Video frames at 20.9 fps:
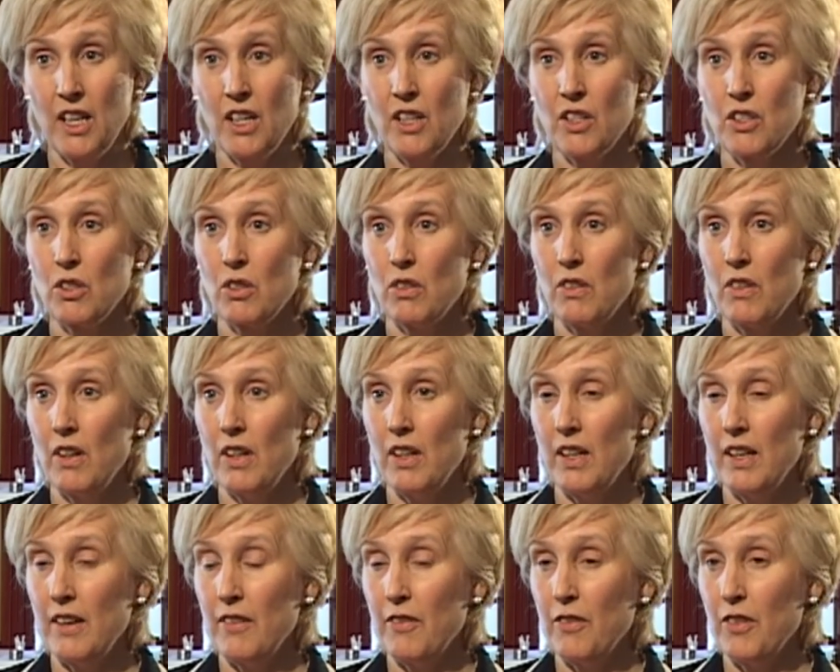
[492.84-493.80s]
So
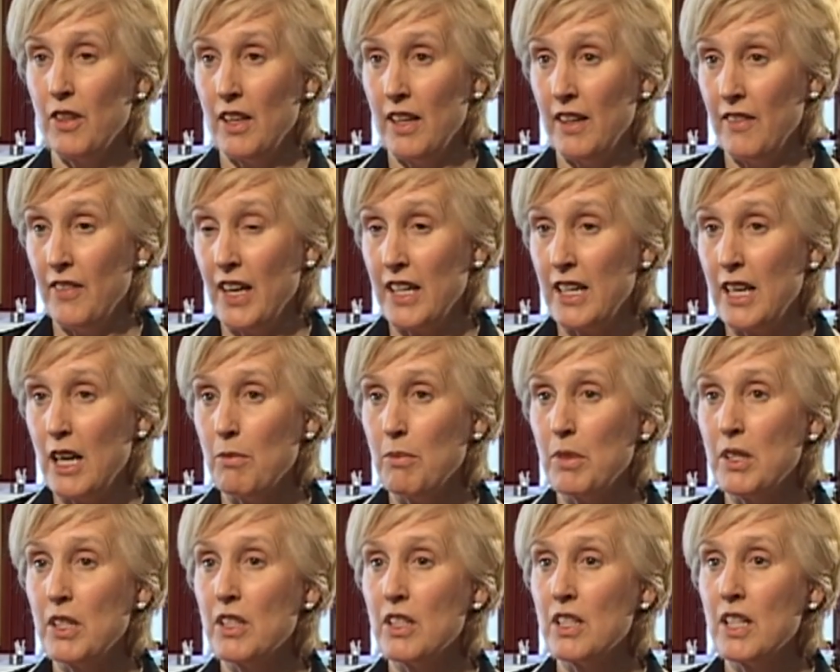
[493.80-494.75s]
if that
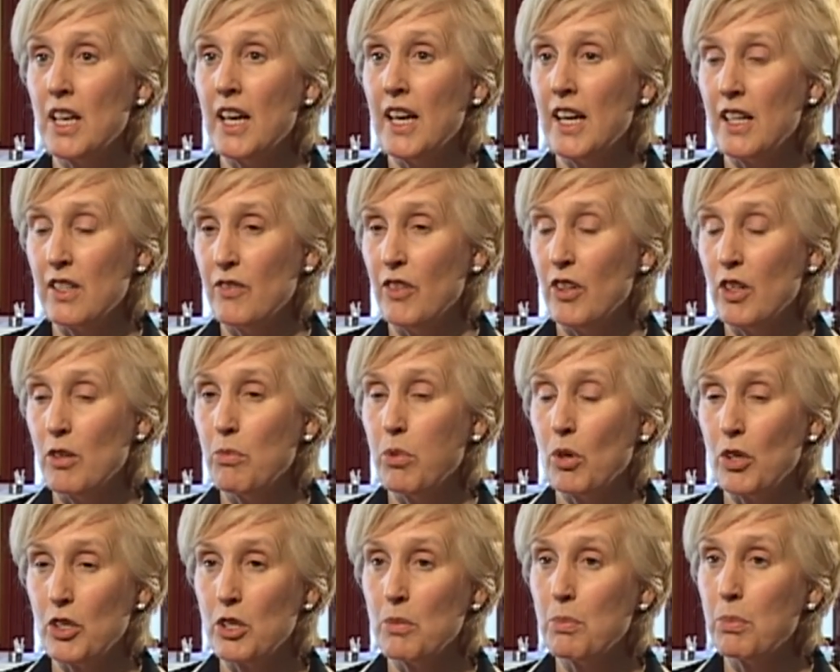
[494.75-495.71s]
happens, it's very
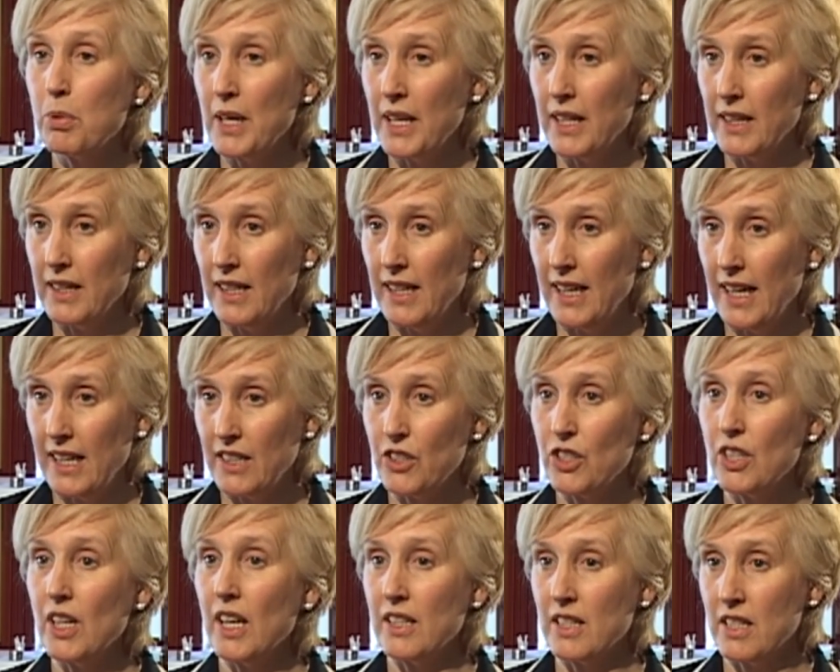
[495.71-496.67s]
important to break the
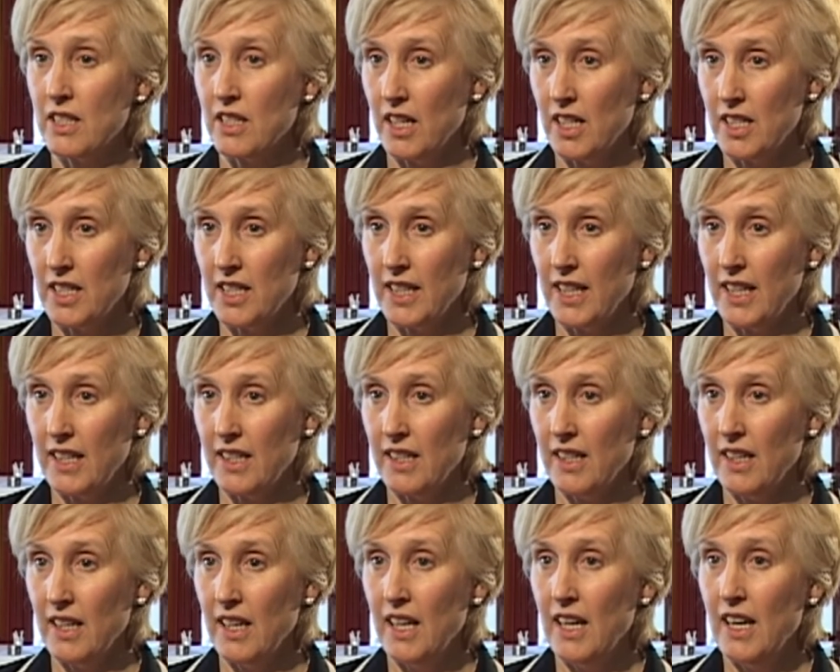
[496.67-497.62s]
latch and start again.
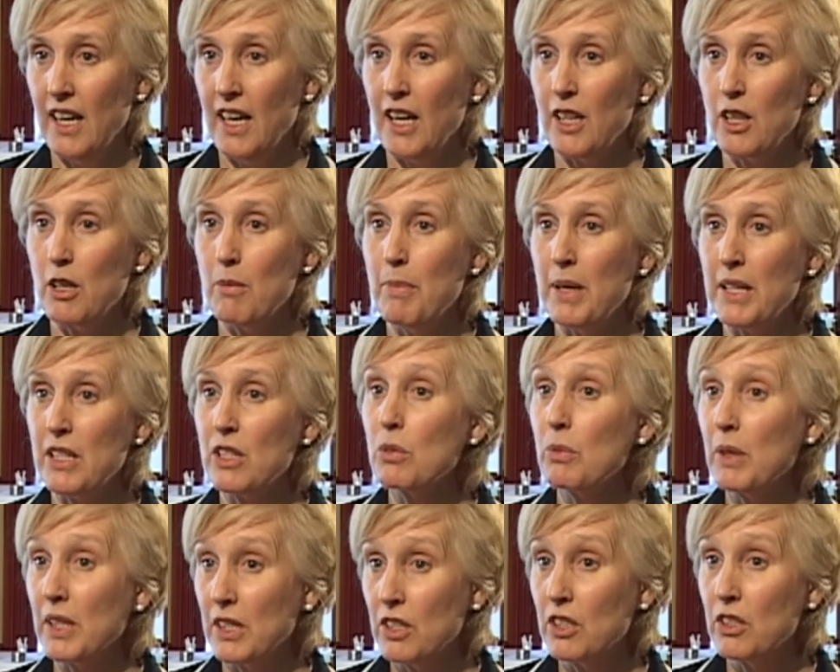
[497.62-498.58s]
And the best
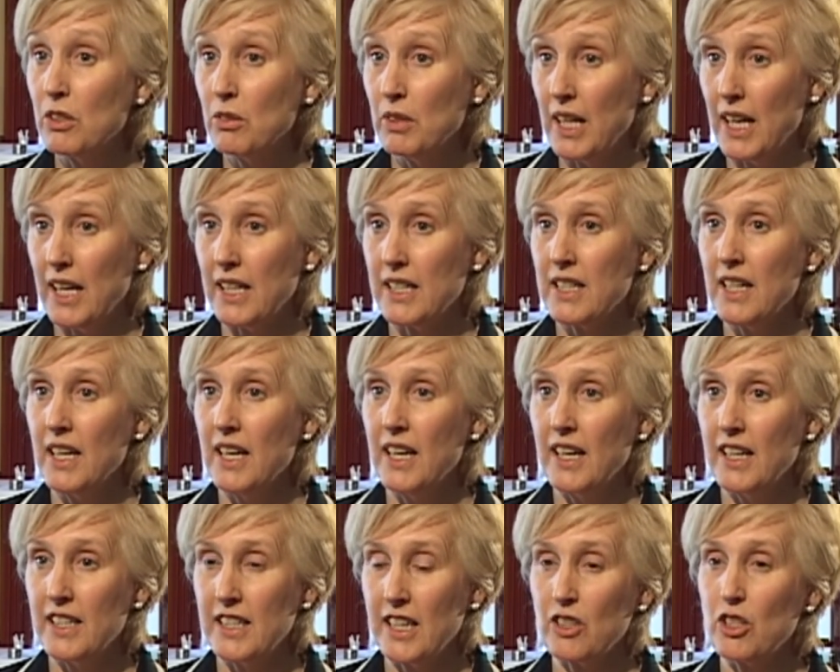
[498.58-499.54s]
way to do that
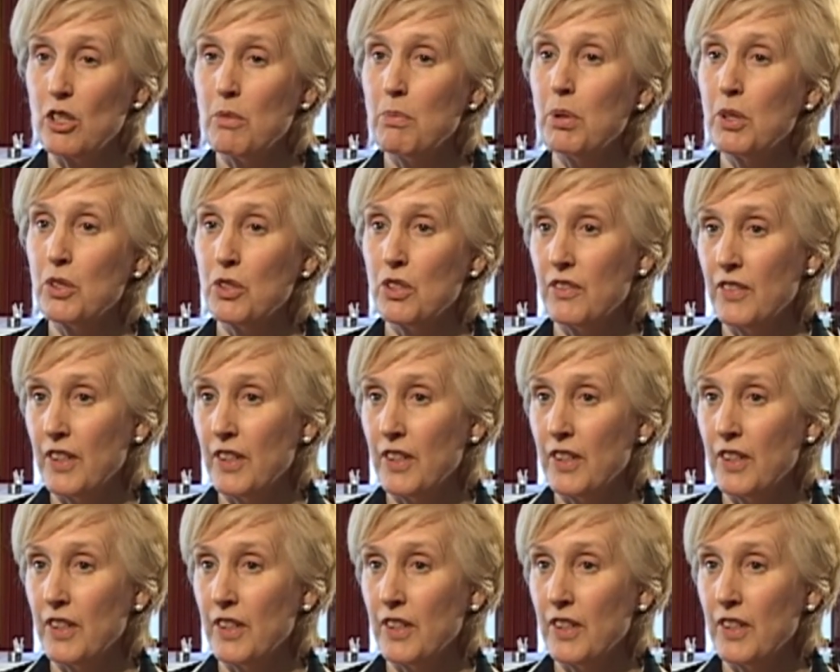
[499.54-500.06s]
is actually put your